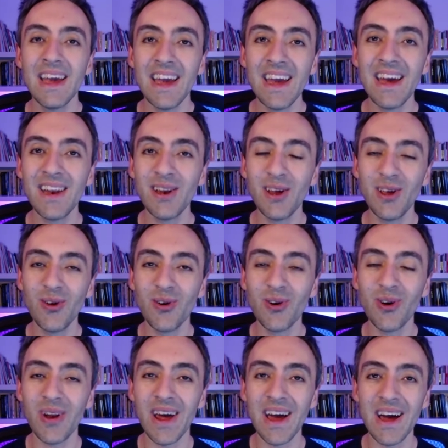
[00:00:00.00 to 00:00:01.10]
and you're
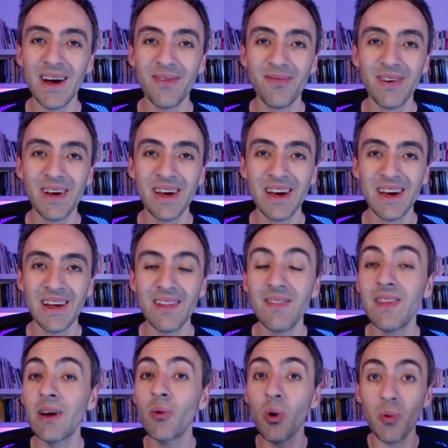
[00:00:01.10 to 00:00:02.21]
going to have the
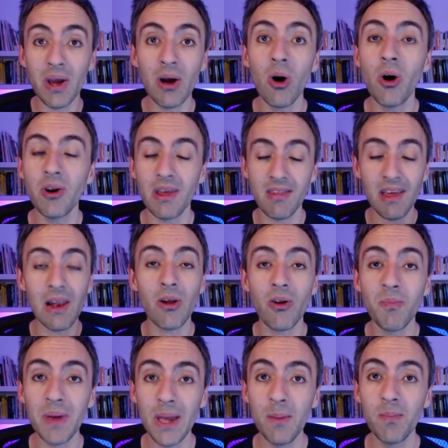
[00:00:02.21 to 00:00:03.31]
growing audience, a lot
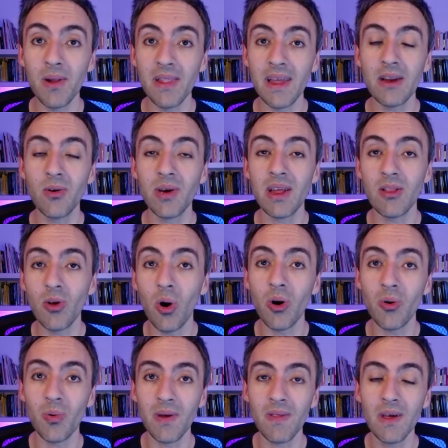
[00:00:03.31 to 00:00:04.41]
of people that you can
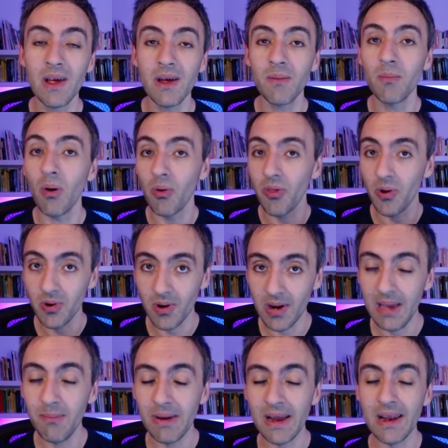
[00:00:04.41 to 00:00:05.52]
talk with, both on your
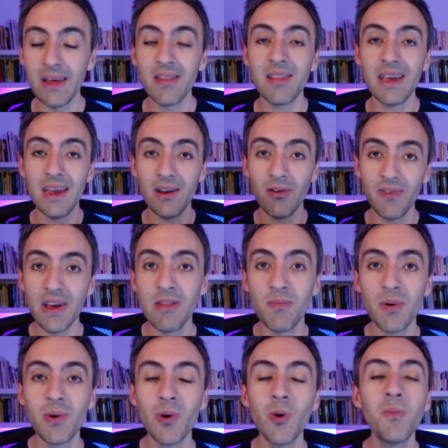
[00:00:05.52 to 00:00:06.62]
email list, in your
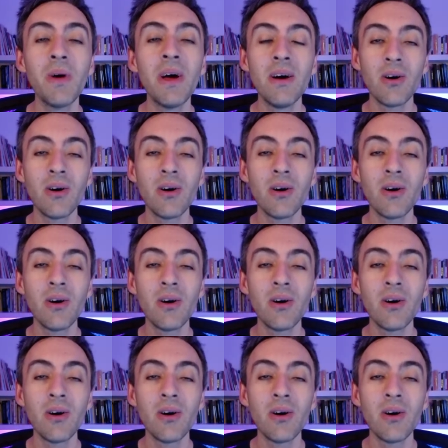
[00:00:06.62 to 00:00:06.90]
Facebook group,